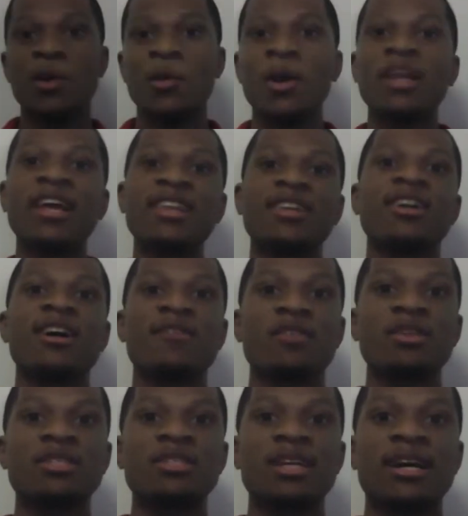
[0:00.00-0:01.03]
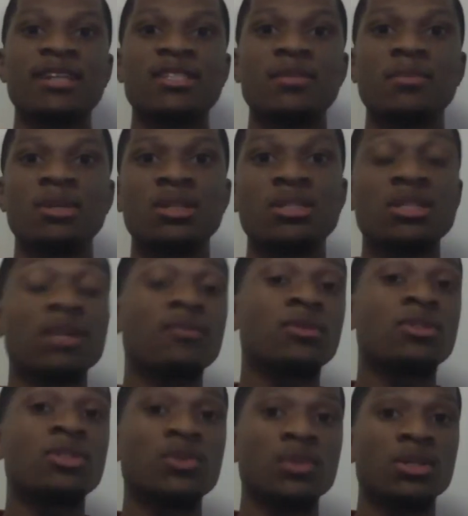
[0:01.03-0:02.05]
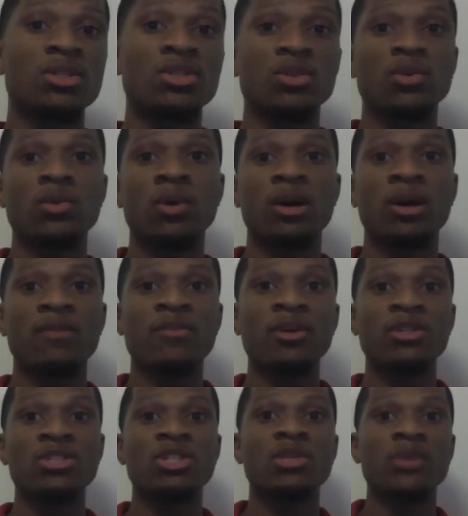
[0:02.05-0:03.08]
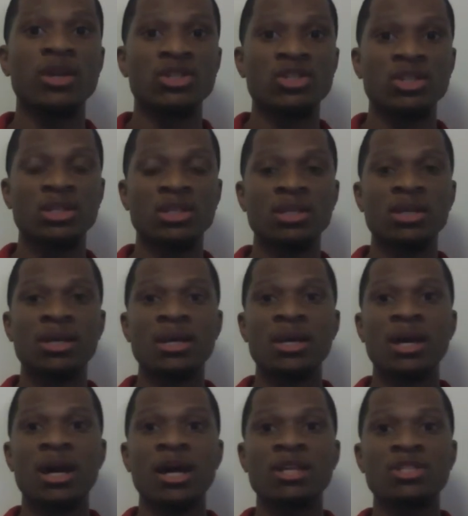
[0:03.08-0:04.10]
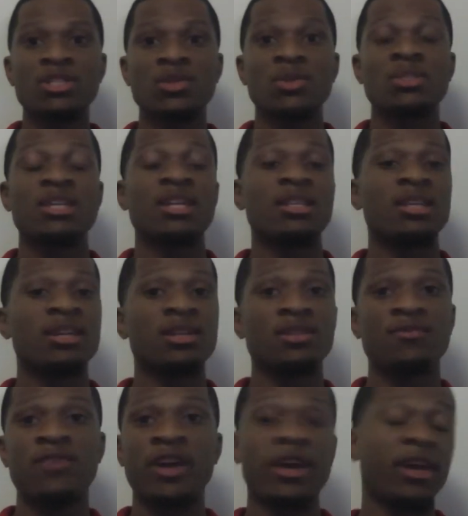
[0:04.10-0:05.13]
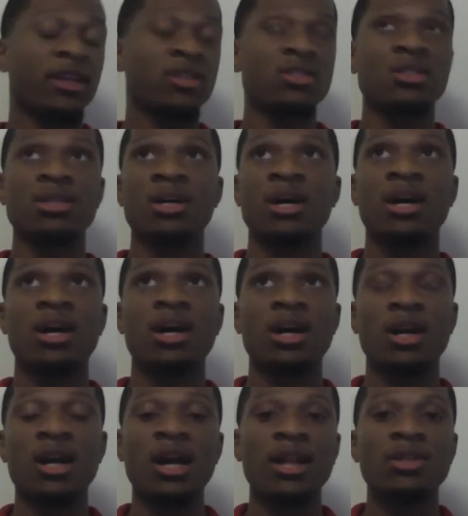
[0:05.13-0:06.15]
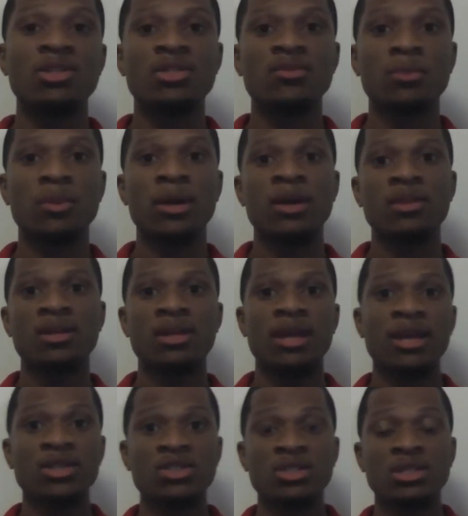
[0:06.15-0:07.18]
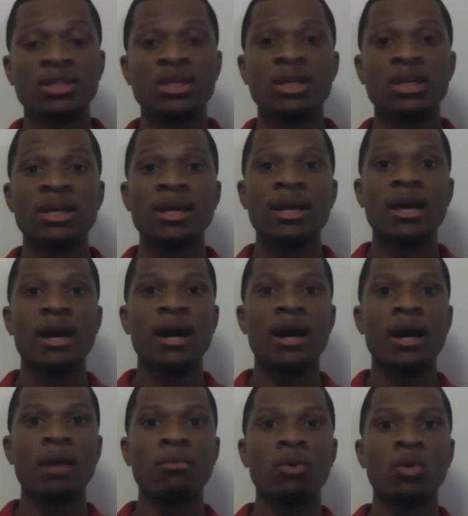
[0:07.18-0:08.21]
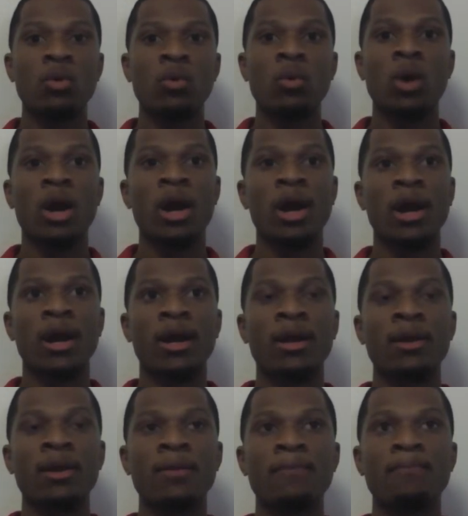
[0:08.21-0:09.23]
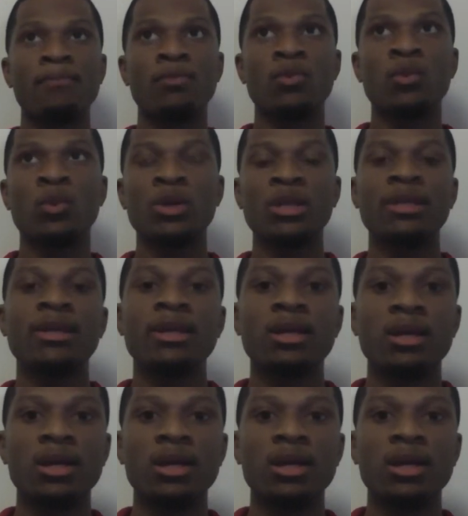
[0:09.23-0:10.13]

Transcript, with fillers: While at the conference, I got to meet several students who are first generation uh, students at the various uh, colleges from around the nation, uh, who are really